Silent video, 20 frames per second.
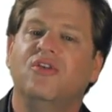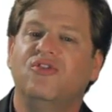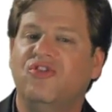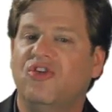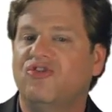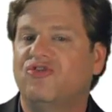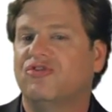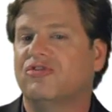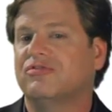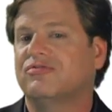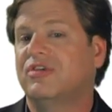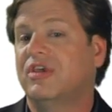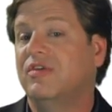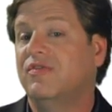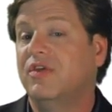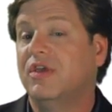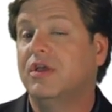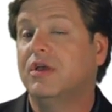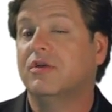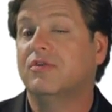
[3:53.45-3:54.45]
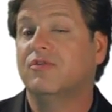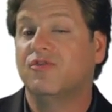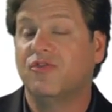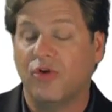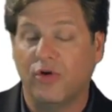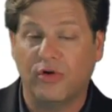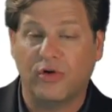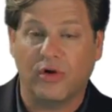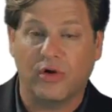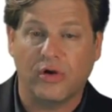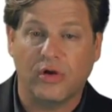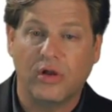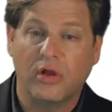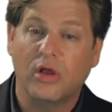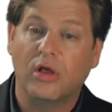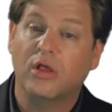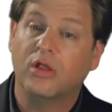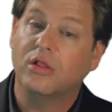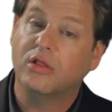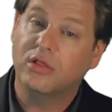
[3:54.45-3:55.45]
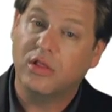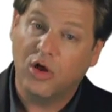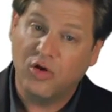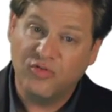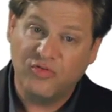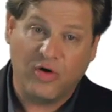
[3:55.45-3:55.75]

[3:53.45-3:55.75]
digital TV converter, low